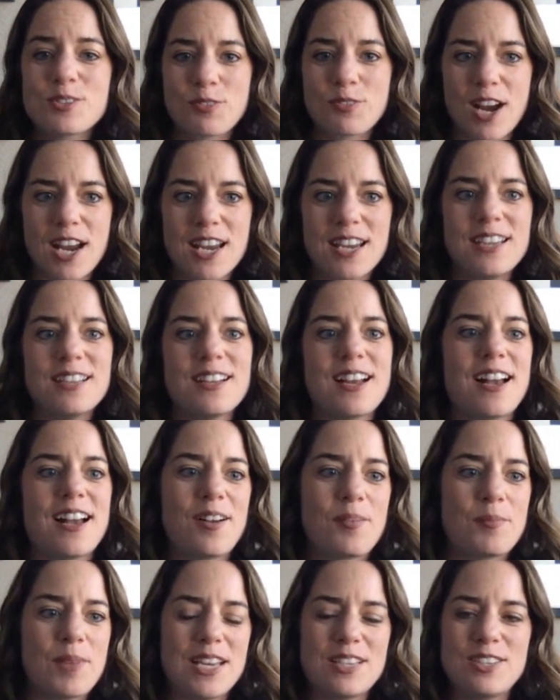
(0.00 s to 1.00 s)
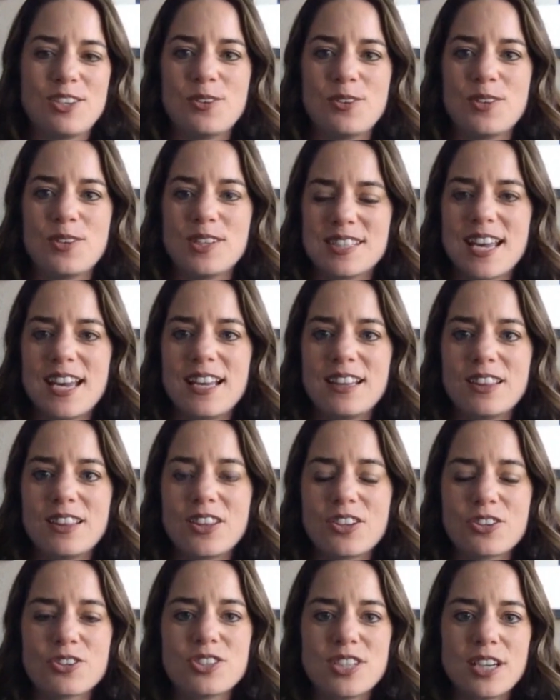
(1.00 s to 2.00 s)
right? As you had said,
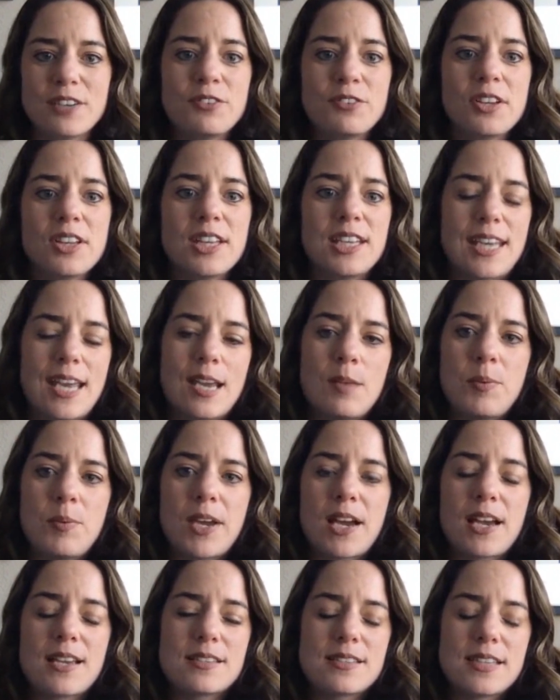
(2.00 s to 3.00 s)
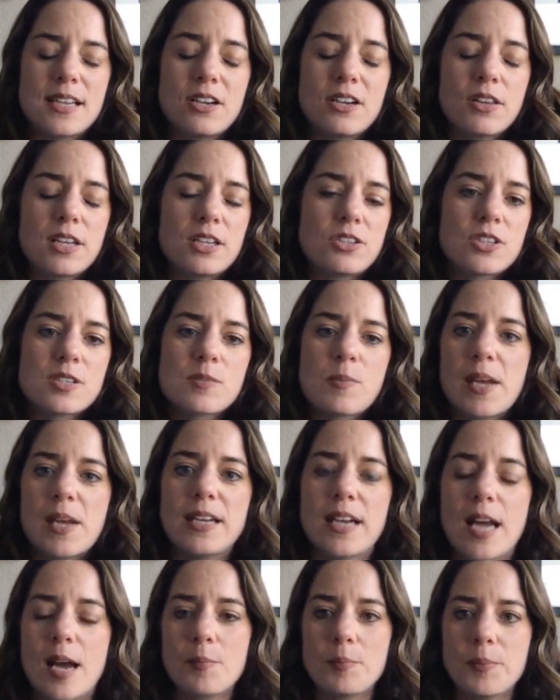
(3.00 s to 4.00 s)
there's definitely KPIs there. They just might
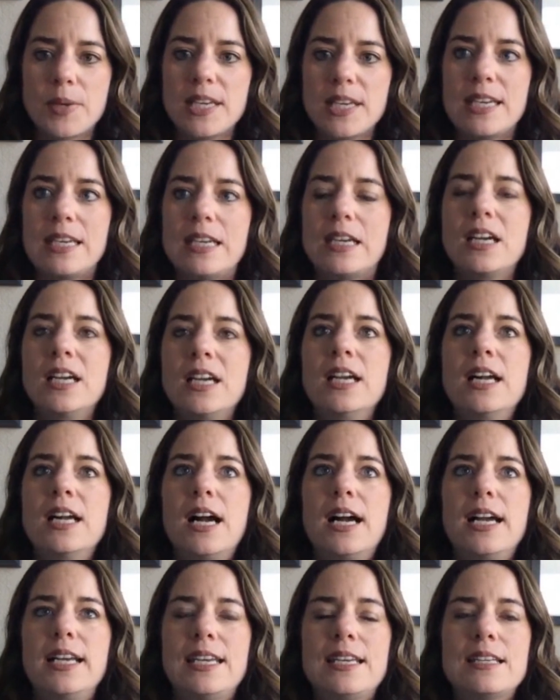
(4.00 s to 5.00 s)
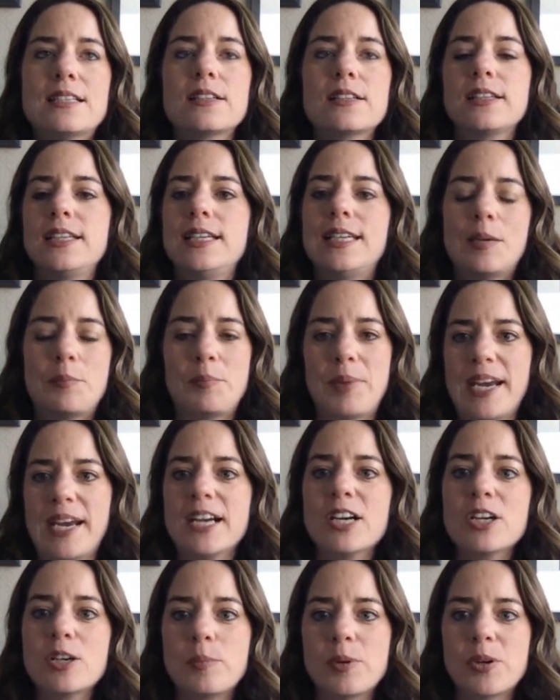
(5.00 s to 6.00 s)
not be easily
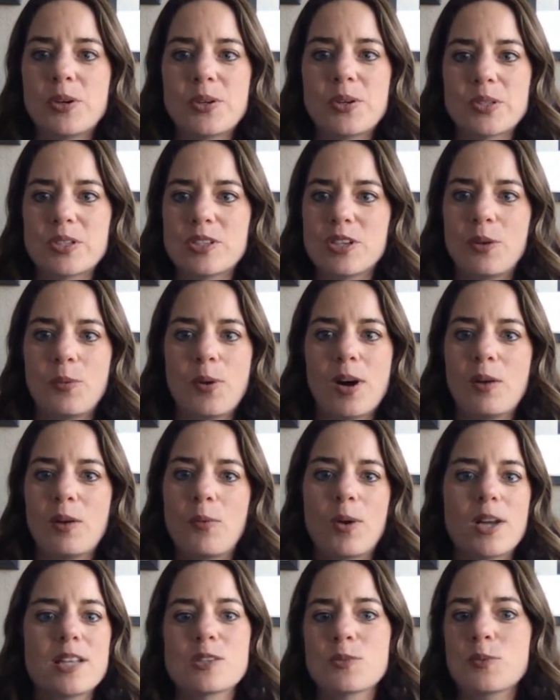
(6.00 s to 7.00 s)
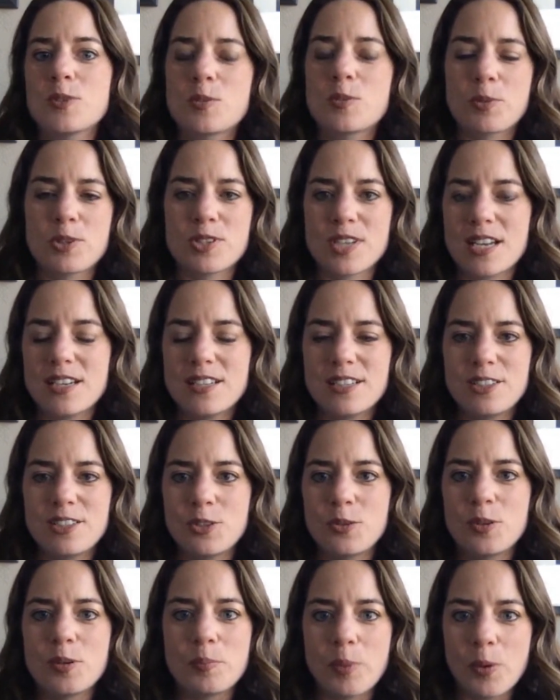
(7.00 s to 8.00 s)
comparable to what once was presented
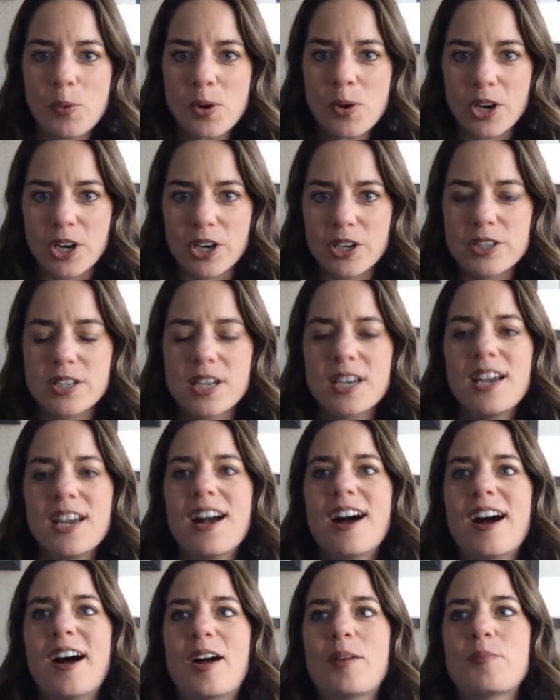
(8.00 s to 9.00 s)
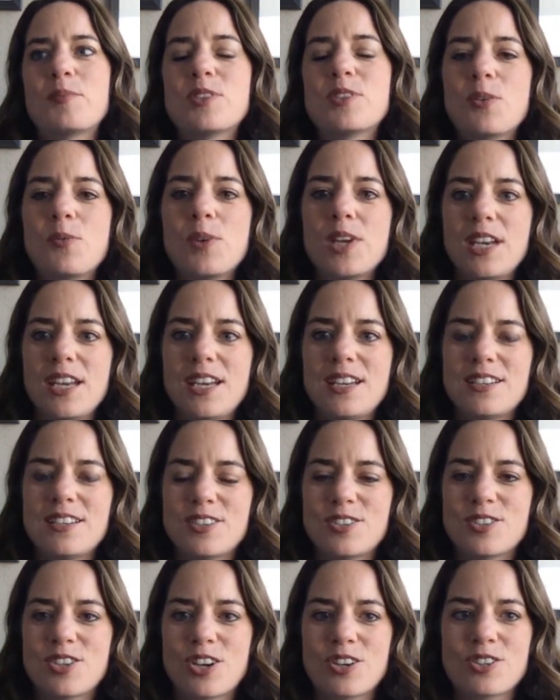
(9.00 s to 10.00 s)
to a board. So we need to
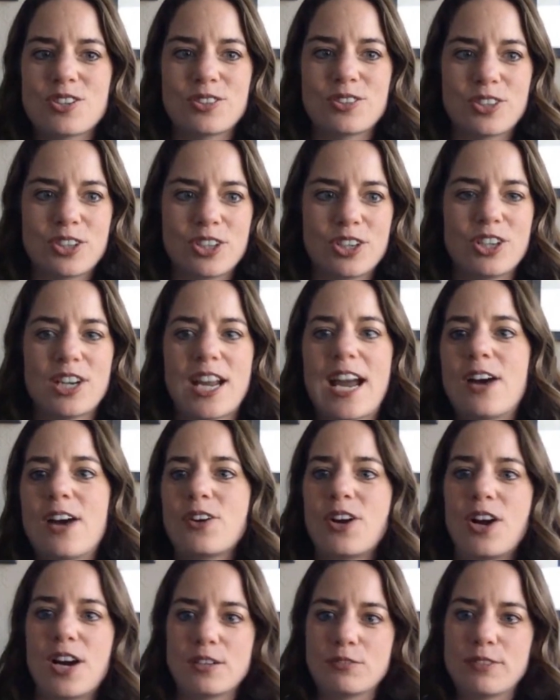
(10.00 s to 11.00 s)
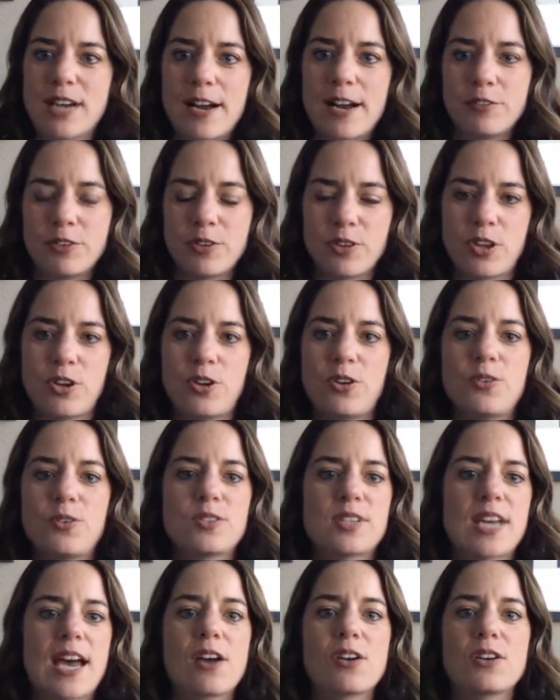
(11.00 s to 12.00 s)
start to learn how to unravel those,
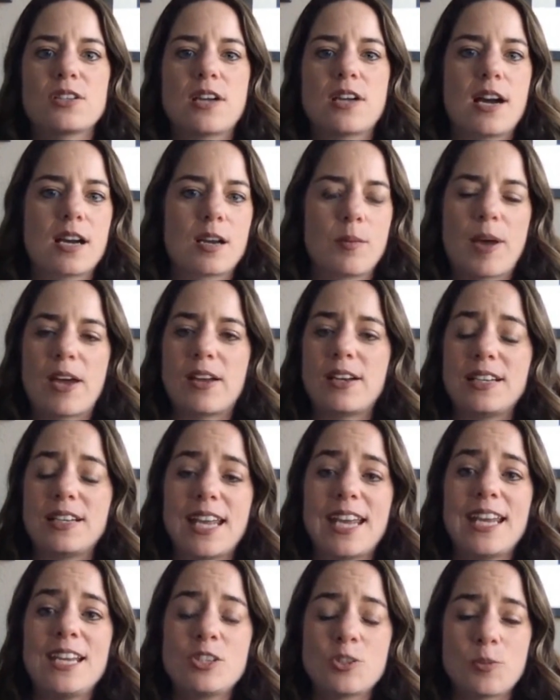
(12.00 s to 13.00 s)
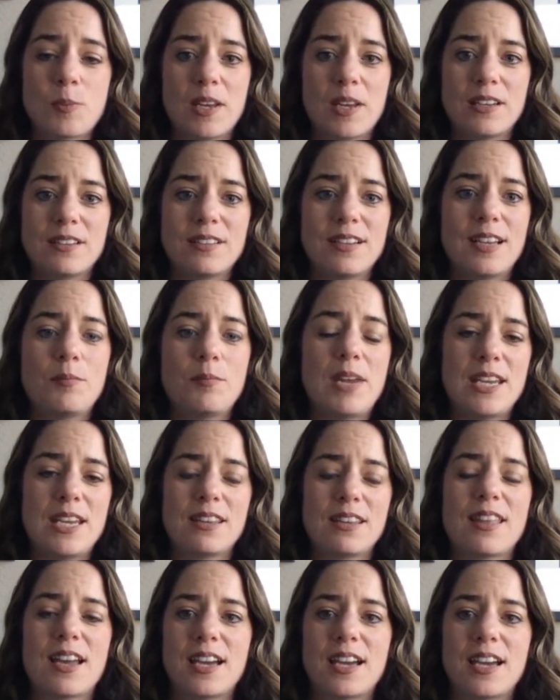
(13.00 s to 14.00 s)
how to talk about engagement and make
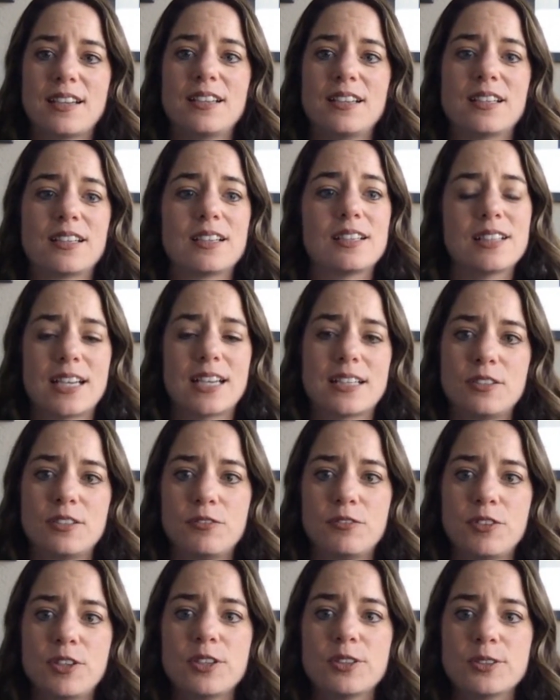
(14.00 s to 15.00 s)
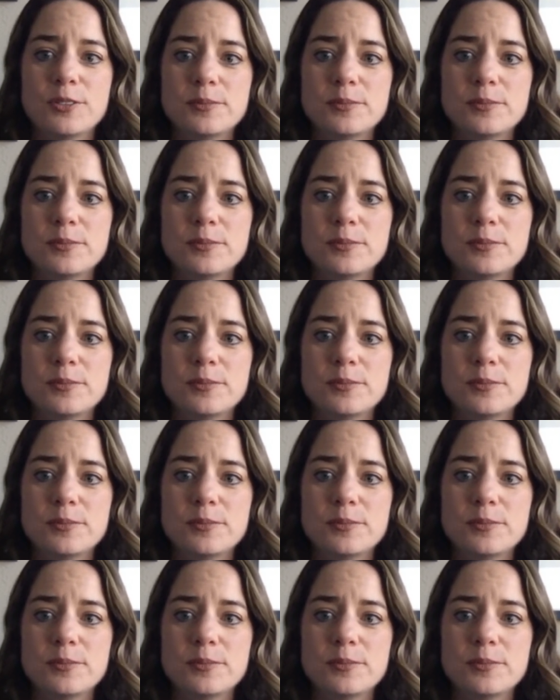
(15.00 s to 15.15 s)
that a collective view.